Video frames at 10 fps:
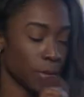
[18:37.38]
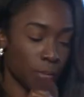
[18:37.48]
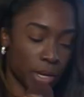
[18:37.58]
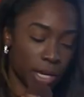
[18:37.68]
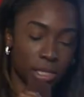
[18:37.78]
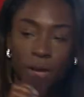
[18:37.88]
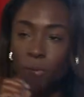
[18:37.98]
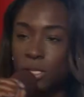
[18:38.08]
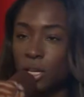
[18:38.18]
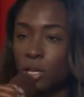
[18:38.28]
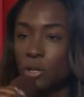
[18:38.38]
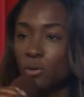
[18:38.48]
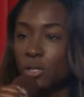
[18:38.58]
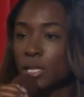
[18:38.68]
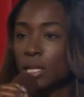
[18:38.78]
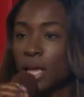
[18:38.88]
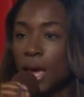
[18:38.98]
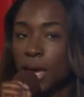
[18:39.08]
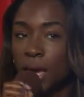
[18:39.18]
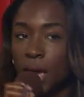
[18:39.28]
because that was a huge thing
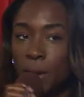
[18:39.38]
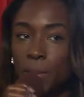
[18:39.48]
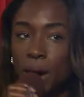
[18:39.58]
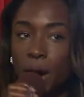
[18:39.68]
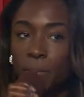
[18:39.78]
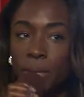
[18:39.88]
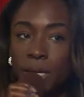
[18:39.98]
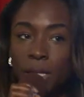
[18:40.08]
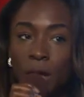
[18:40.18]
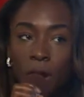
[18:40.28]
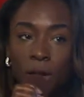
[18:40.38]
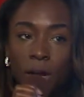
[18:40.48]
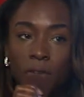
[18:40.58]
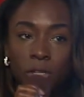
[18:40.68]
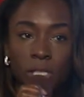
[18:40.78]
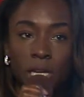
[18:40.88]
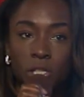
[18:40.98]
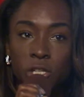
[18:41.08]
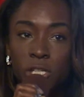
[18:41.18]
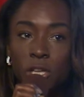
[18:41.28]
that came up in our
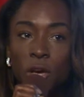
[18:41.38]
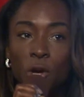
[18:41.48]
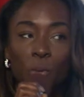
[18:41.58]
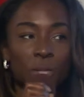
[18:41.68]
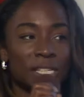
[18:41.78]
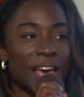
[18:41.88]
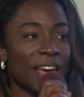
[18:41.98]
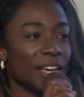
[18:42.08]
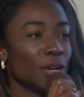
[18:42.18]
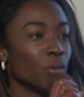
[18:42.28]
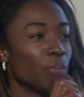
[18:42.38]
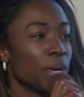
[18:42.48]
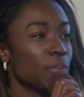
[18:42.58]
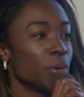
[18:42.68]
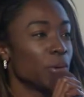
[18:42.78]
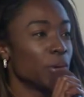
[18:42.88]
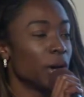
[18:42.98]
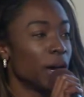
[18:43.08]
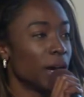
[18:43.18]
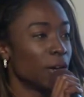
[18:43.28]
conversations, was that when
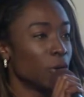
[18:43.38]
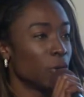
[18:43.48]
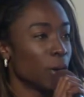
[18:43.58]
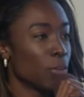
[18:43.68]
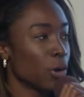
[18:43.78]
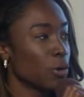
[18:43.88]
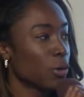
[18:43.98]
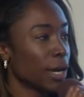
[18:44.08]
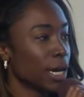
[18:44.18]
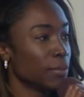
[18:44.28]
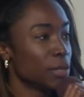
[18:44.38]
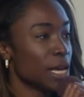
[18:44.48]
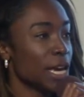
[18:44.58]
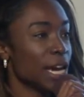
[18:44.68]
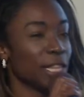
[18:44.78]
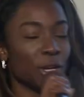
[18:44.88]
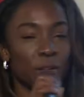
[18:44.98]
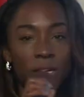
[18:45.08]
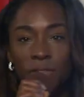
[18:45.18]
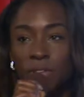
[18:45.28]
people go to our programs and
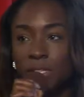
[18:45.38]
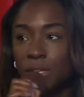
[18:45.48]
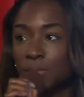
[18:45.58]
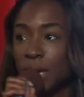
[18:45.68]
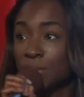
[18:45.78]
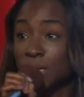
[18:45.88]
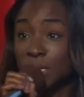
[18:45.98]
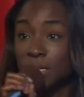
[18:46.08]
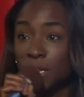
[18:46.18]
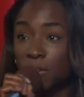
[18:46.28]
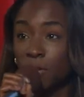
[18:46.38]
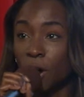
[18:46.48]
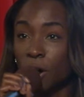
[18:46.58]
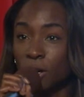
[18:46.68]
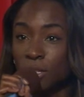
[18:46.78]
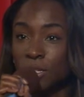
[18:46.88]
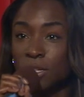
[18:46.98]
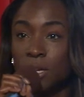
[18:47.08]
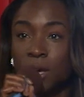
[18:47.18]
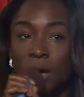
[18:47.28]
they're given sometimes these gift
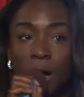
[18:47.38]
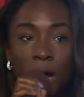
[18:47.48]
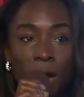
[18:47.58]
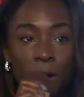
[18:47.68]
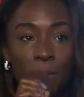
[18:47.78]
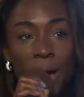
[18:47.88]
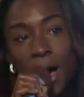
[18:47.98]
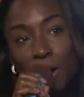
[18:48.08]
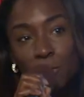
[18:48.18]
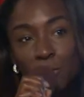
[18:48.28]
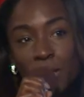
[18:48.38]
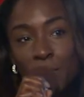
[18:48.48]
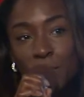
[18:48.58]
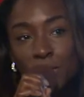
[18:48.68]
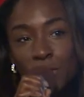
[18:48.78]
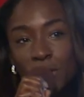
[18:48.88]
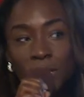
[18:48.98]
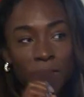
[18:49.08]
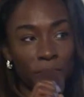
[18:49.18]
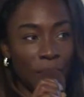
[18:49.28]
cards, how do they budget a
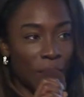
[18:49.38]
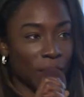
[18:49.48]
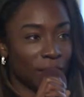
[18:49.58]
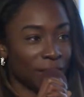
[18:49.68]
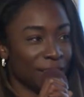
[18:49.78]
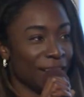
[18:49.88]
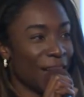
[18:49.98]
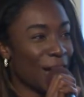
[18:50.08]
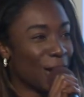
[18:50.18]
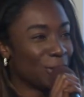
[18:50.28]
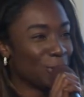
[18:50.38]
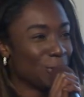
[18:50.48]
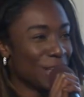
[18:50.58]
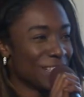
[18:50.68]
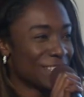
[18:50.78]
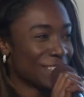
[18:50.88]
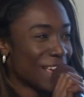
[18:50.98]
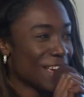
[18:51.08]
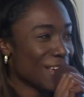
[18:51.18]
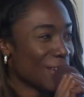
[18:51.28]
gift card? How do they
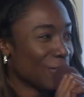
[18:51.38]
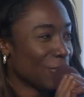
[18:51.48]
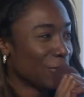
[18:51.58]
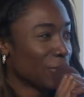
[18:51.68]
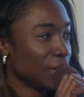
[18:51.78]
save